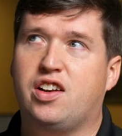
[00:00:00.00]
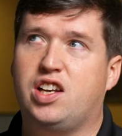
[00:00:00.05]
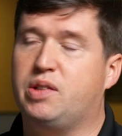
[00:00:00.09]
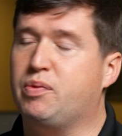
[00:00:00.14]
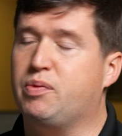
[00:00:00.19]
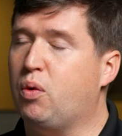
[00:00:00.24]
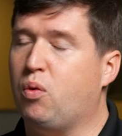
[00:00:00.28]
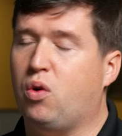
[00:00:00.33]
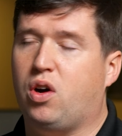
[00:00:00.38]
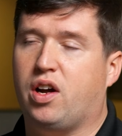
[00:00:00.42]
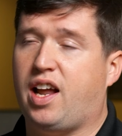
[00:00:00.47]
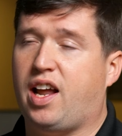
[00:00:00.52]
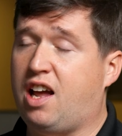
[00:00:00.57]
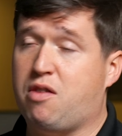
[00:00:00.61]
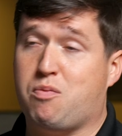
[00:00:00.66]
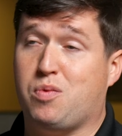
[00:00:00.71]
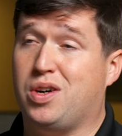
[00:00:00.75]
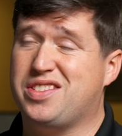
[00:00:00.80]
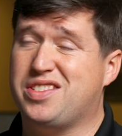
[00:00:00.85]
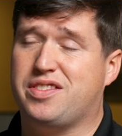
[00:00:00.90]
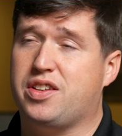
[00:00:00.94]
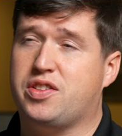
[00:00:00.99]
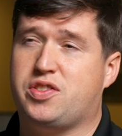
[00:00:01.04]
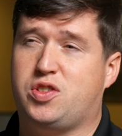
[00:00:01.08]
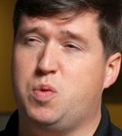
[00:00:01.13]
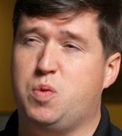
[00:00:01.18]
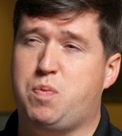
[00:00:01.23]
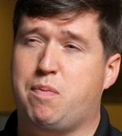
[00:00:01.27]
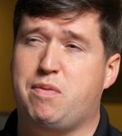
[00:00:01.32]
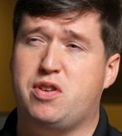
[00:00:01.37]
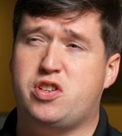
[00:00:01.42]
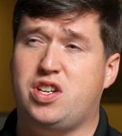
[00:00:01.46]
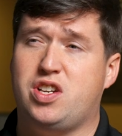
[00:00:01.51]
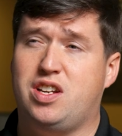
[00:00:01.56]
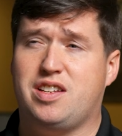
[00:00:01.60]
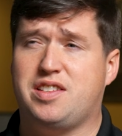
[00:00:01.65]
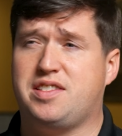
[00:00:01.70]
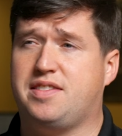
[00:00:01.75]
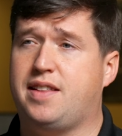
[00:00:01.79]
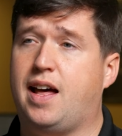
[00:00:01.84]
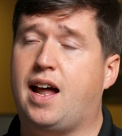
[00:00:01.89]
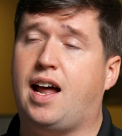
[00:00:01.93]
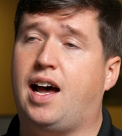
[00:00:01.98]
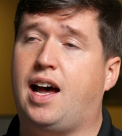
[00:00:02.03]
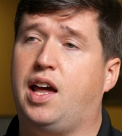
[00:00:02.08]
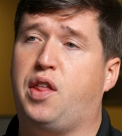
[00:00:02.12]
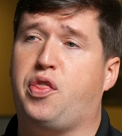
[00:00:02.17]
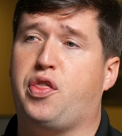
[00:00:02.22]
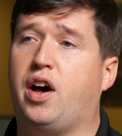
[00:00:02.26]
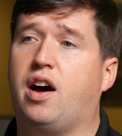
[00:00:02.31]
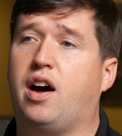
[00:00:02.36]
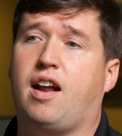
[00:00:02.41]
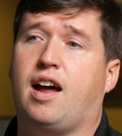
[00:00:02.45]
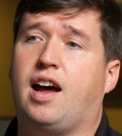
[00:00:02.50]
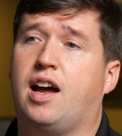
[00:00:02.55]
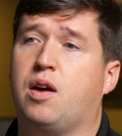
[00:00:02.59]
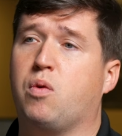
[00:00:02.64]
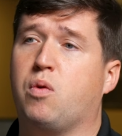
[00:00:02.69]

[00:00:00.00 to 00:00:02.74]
Number one, I wasn't the super machinist that I thought I